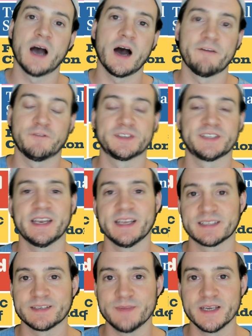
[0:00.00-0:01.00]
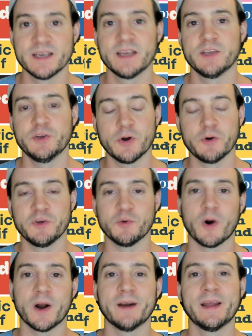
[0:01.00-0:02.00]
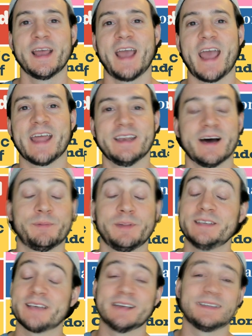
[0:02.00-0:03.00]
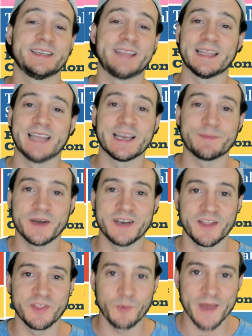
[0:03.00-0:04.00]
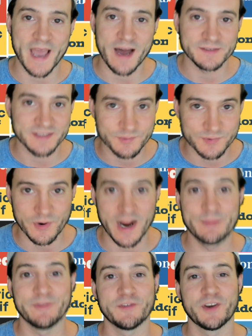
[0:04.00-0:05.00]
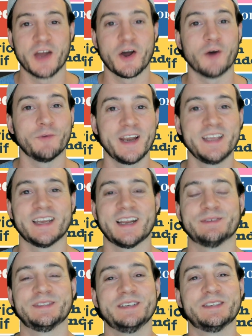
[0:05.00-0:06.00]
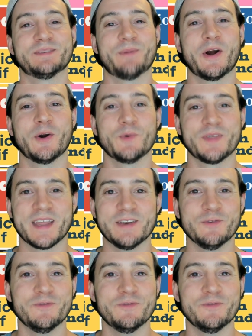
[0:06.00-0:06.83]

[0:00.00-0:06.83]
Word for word: for sending it to me. You know who you are. And please, guys, hit that like button on the way out. Subscribe if you're not already, and I'll see you tomorrow with a new